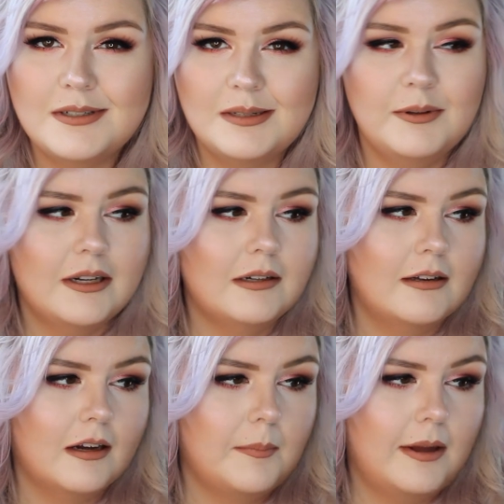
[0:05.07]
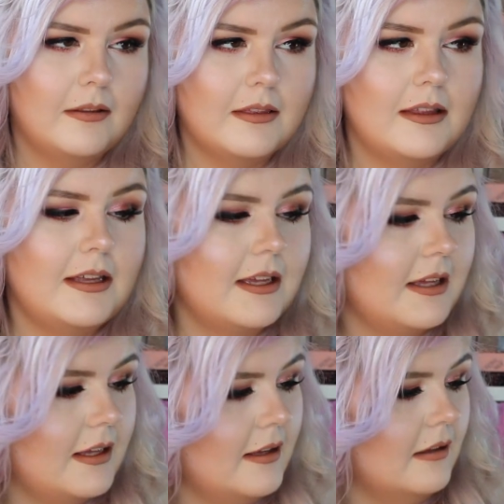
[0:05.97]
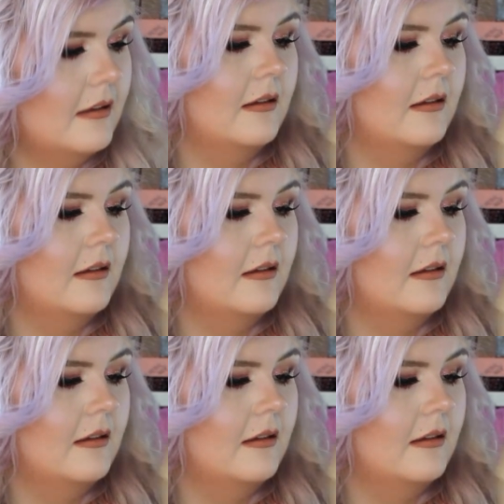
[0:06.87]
So today we're going to talk about the